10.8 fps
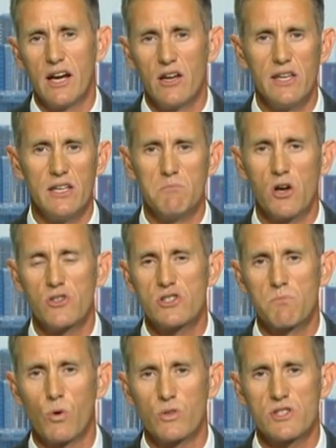now in
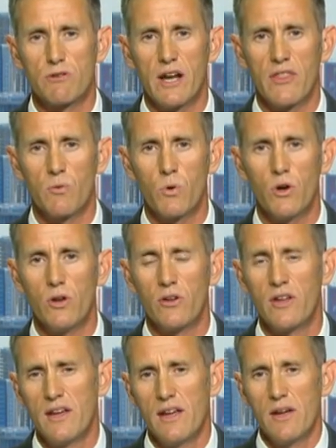most sports around the
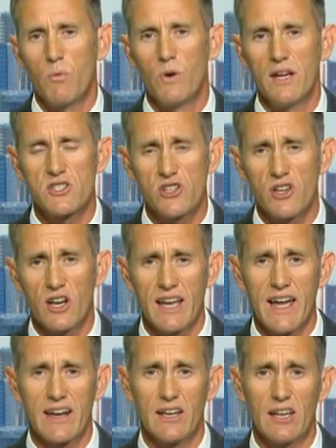world, where
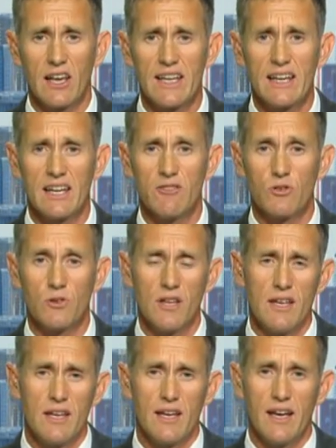certainly at an elite level,
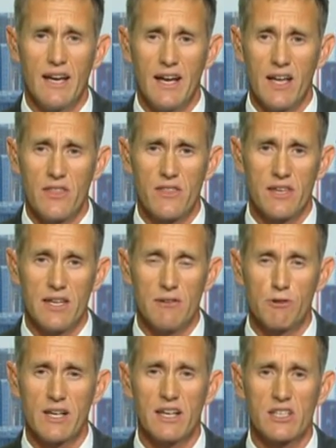uh,
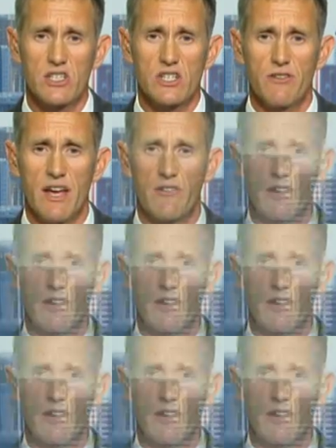the recognition of